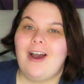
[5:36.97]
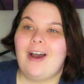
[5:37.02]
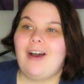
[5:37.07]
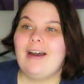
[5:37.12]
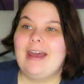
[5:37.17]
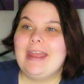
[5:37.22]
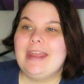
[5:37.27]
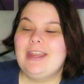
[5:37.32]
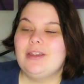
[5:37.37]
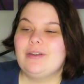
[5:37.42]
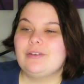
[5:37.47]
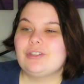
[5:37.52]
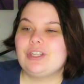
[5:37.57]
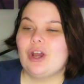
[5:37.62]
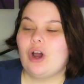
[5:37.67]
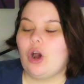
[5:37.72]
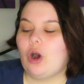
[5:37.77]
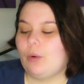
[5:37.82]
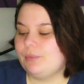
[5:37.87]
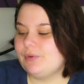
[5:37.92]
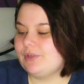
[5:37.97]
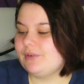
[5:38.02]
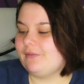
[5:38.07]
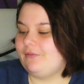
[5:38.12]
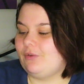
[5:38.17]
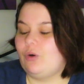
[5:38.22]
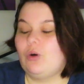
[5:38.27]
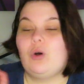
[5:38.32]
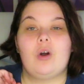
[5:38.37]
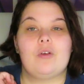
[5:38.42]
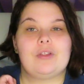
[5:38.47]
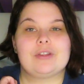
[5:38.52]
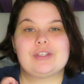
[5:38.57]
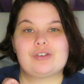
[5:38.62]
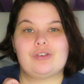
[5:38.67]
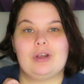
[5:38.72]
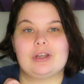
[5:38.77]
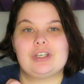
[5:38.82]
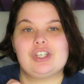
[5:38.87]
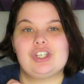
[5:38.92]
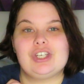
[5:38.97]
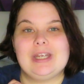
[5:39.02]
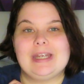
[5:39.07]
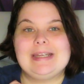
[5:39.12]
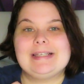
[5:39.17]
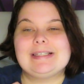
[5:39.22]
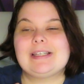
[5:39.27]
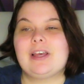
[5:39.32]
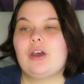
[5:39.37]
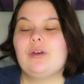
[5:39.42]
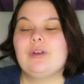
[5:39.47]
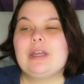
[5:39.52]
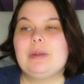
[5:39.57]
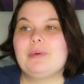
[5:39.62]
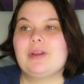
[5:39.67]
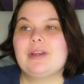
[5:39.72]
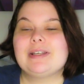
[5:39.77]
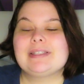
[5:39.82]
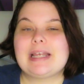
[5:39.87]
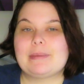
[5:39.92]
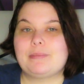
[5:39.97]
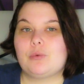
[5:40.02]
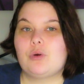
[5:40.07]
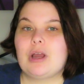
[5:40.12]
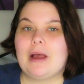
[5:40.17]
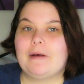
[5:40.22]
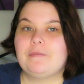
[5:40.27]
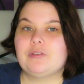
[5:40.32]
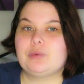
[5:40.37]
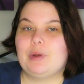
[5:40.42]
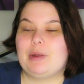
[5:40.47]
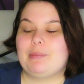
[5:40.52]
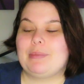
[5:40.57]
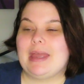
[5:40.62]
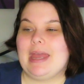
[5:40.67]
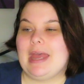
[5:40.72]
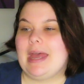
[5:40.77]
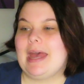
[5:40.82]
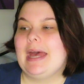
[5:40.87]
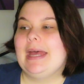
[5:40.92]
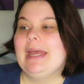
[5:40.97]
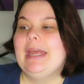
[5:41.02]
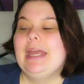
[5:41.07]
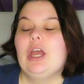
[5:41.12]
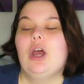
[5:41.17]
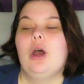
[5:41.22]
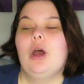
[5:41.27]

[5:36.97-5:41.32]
I usually opt for the scrunchies only because they're more comfortable in my hair,